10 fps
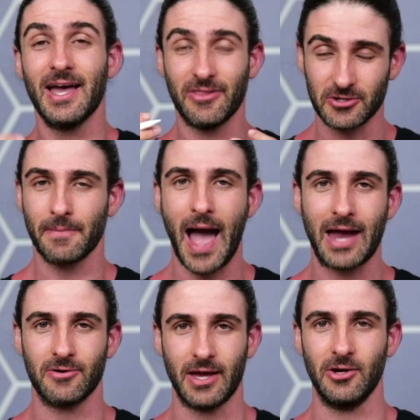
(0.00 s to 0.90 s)
There's a
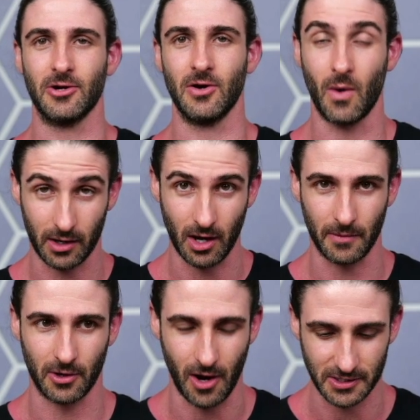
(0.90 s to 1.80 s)
pattern that you're going to want to
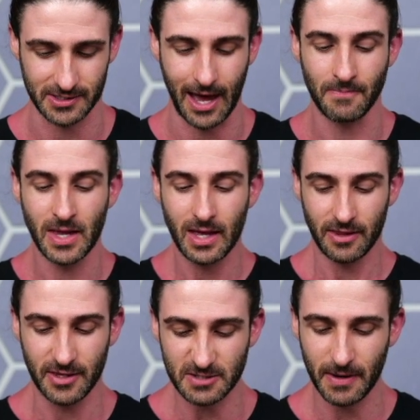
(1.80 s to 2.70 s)
come across. Now,
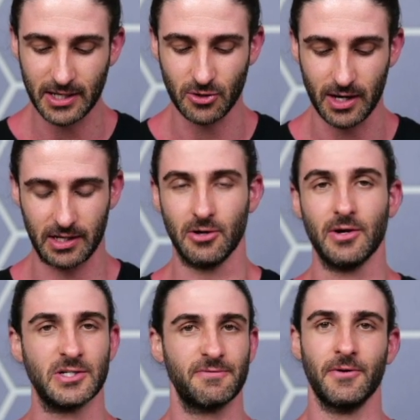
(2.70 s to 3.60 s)
this page right
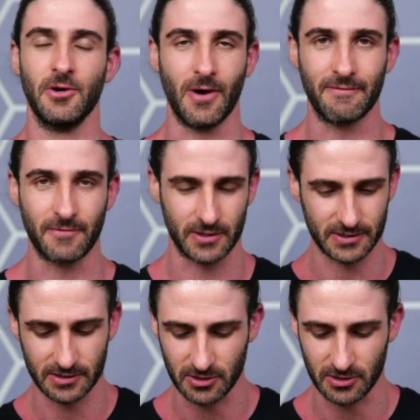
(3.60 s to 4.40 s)
here is for your reference.